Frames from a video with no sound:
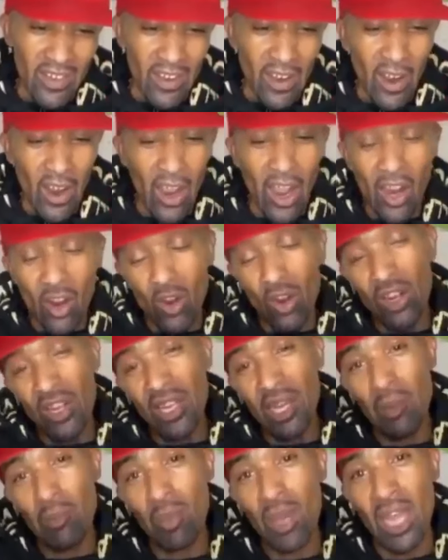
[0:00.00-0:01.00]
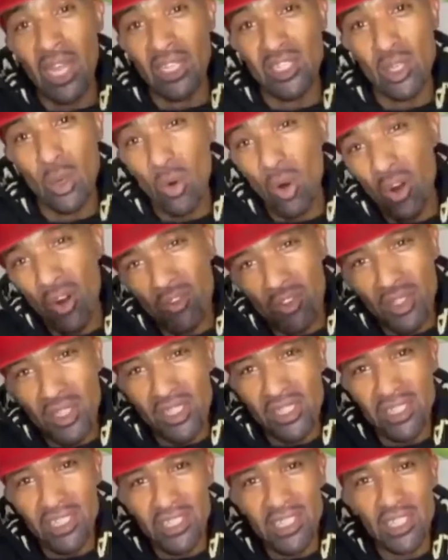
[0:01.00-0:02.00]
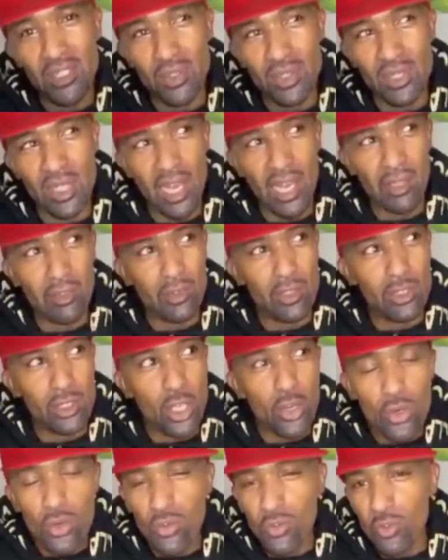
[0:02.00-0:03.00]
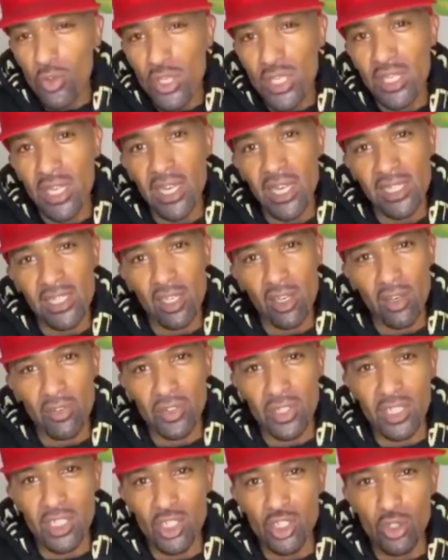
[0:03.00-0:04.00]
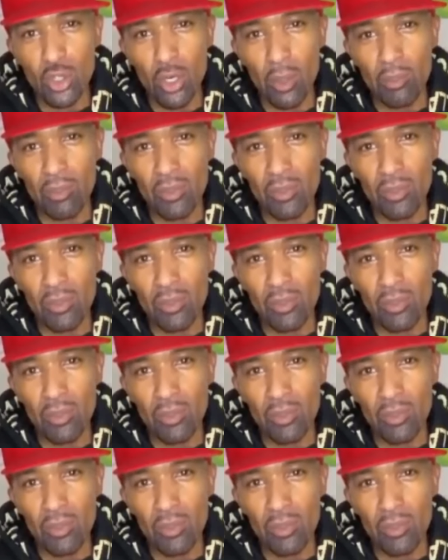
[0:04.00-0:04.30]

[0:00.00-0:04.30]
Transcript: I've got to get them back. So obviously this is like 2-3 years after the drop.